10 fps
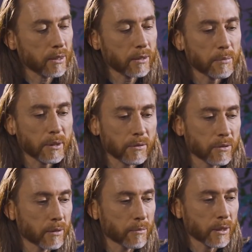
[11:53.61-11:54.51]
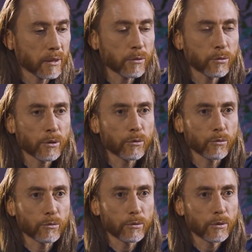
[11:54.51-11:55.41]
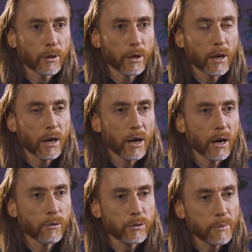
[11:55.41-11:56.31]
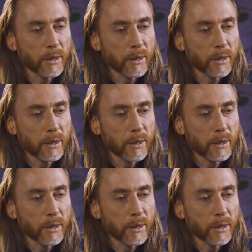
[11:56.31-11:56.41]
This 5 centimeters is a measure of some job,